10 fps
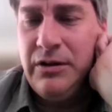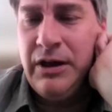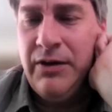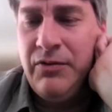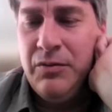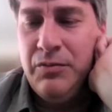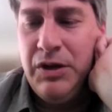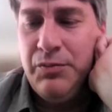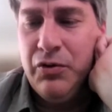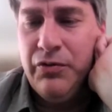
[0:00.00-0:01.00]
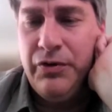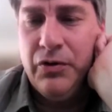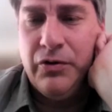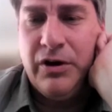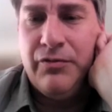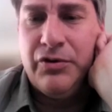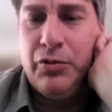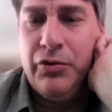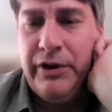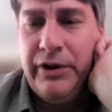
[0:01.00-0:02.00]
having people feel
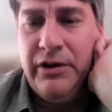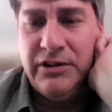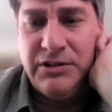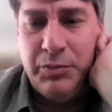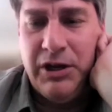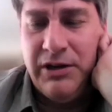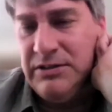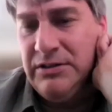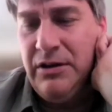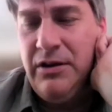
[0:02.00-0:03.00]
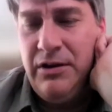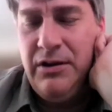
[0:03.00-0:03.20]
comfortable in a space,